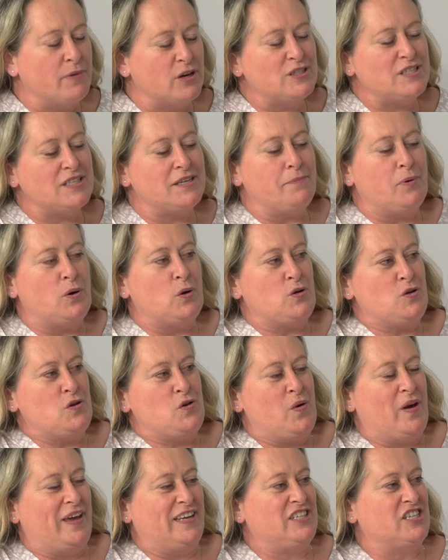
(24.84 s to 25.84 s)
most
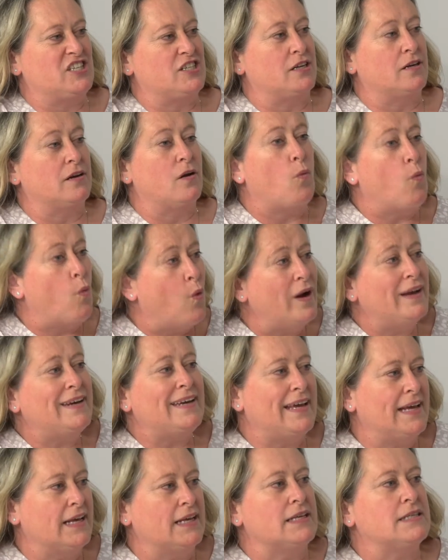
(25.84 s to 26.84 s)
important question,
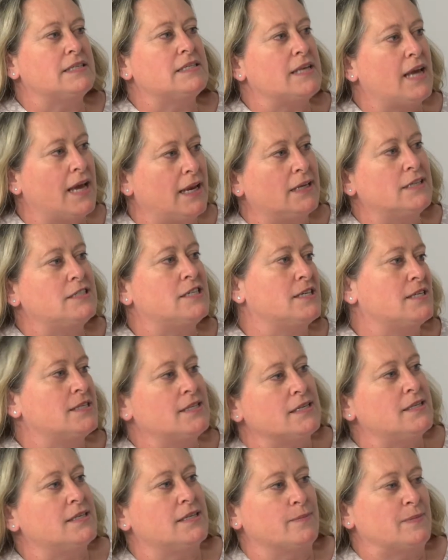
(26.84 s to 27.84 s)
what is energy
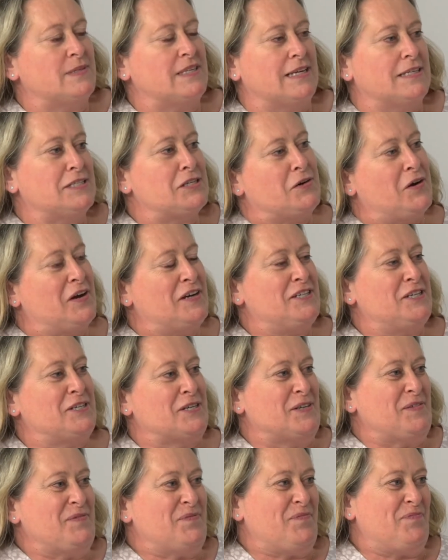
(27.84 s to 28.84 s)
systems integration?